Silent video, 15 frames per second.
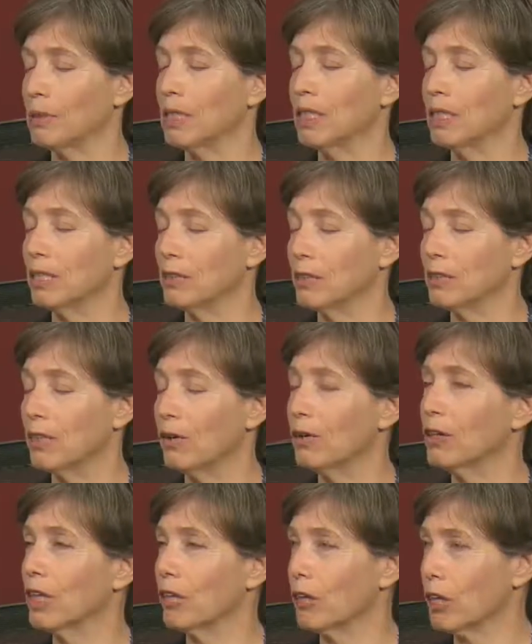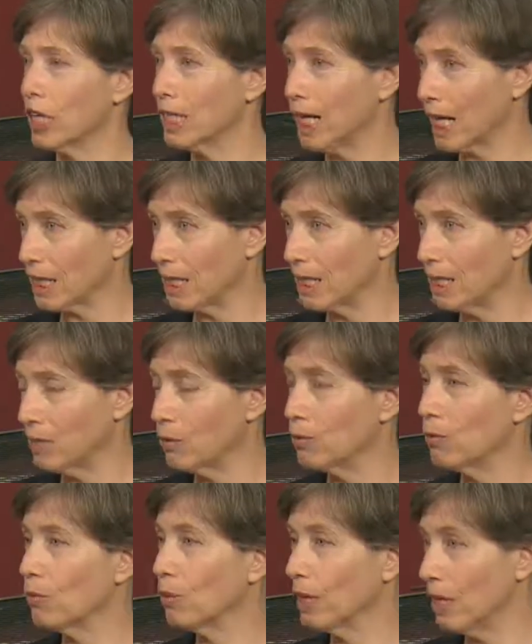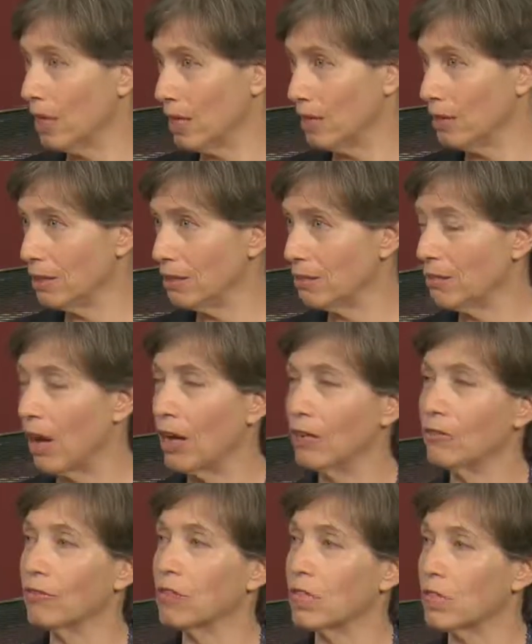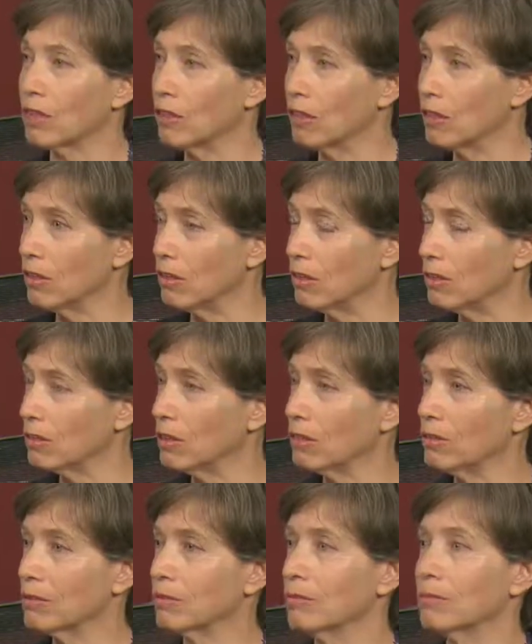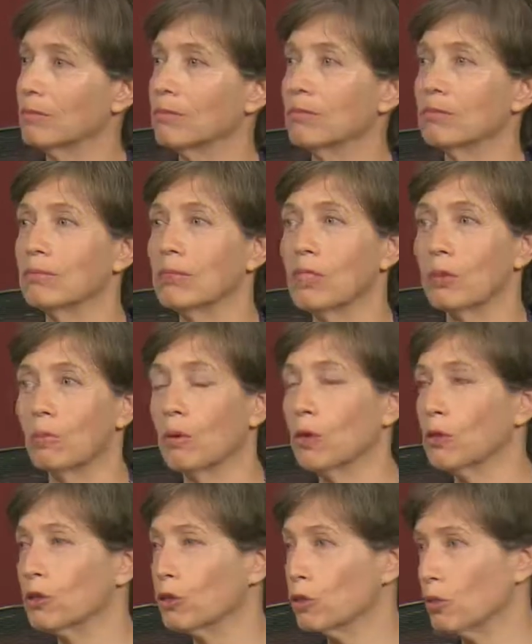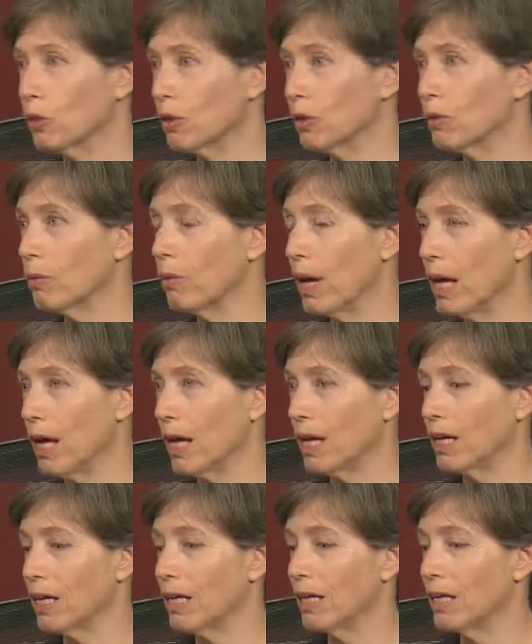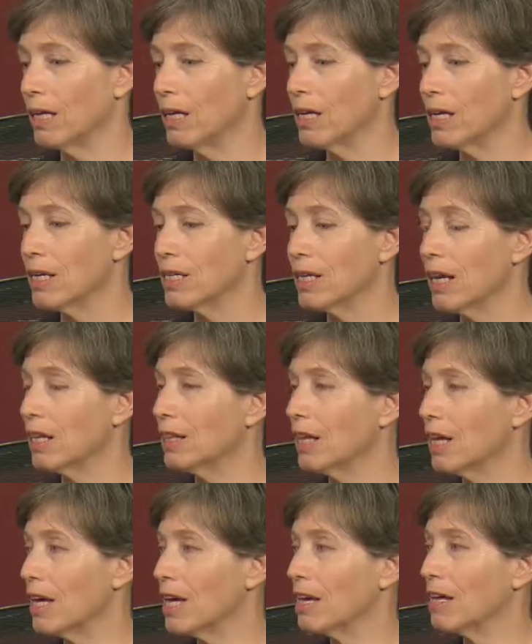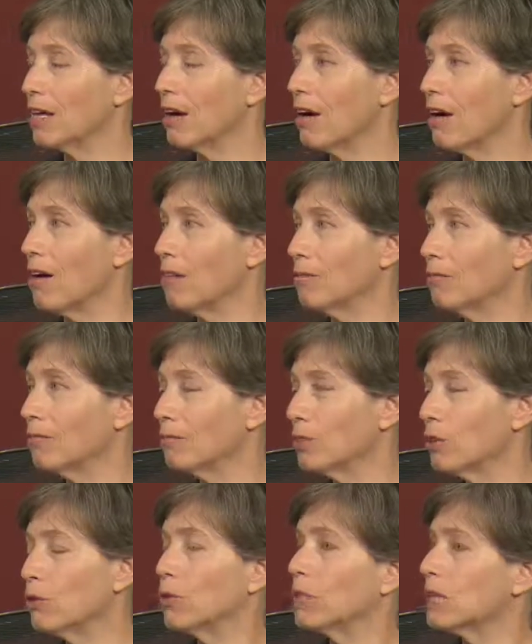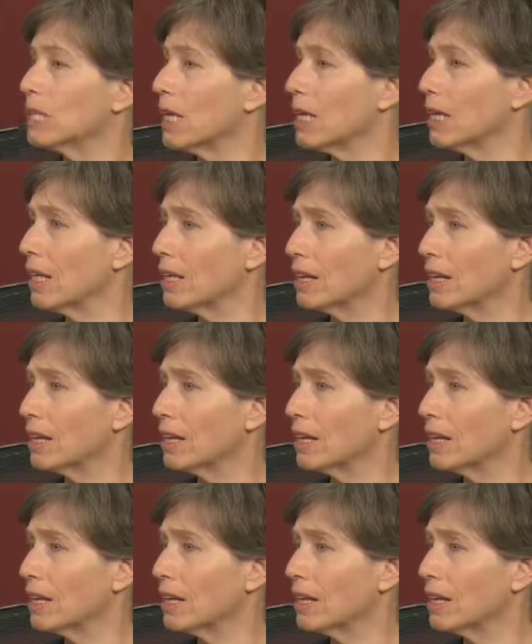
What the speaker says: in or they're connected within on a physical, spiritual way, then you would say that